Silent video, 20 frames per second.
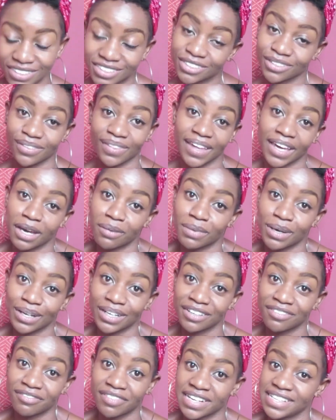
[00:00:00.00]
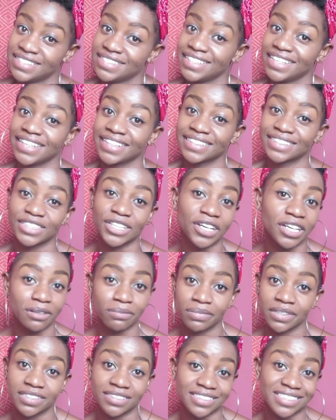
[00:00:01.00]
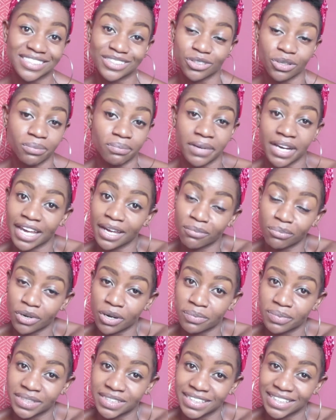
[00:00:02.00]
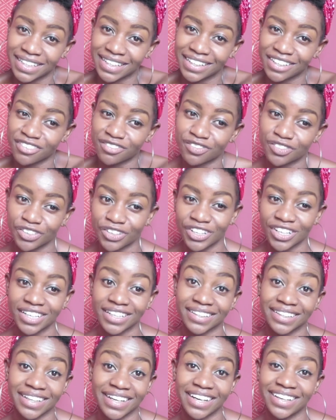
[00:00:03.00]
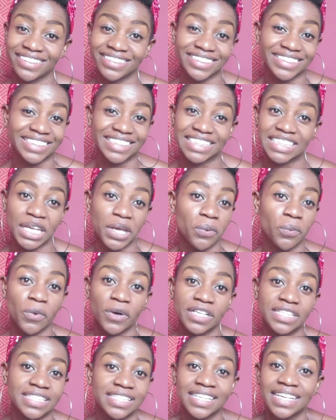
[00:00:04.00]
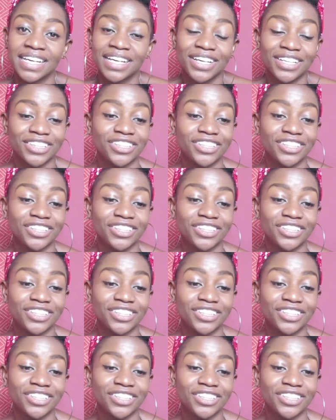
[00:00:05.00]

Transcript: So think about investing, starting business, or buying property in a foreign land, and see what